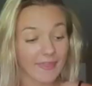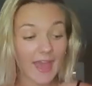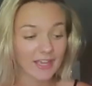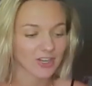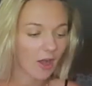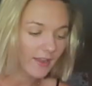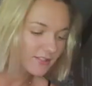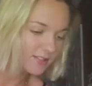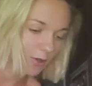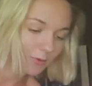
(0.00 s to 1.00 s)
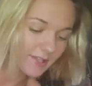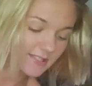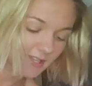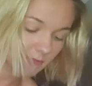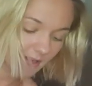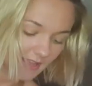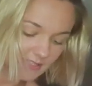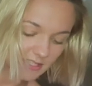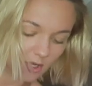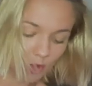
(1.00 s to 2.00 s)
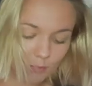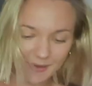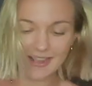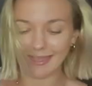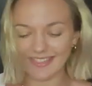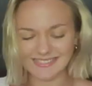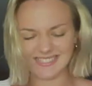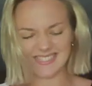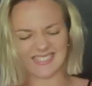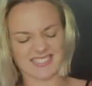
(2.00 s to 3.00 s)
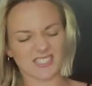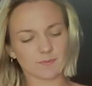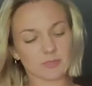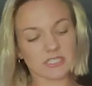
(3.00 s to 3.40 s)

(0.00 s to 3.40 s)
the heck not? So let's get right into opening this up.